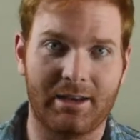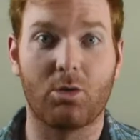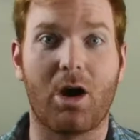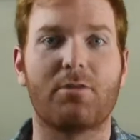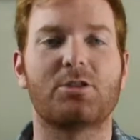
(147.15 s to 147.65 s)

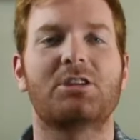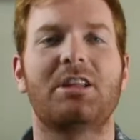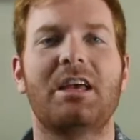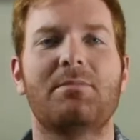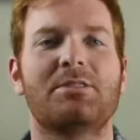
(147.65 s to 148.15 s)
Crawford's
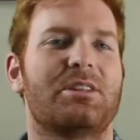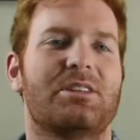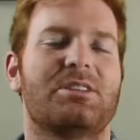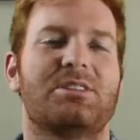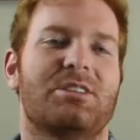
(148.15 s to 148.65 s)
claim is that
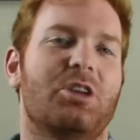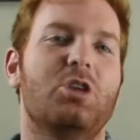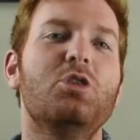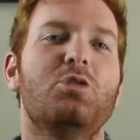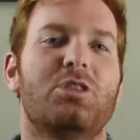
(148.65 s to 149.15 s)
this isn't a
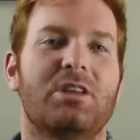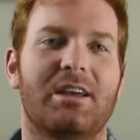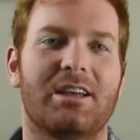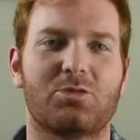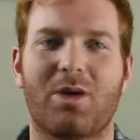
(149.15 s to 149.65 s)
new thing,
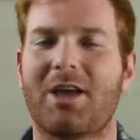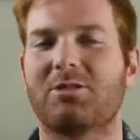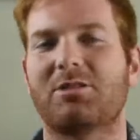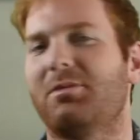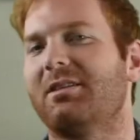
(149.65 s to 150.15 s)
it's rather
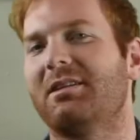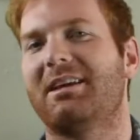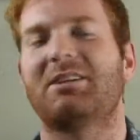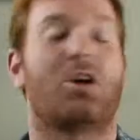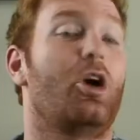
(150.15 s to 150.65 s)
something that
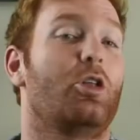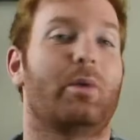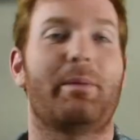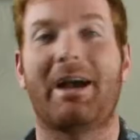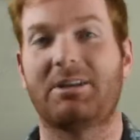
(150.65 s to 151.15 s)
dates all the
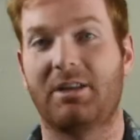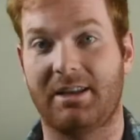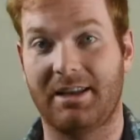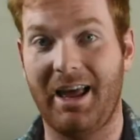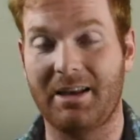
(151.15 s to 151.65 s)
way back to the
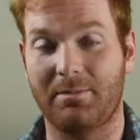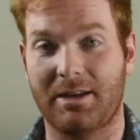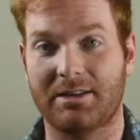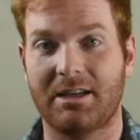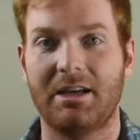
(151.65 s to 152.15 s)

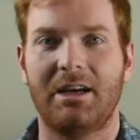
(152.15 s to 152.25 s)
Enlightenment,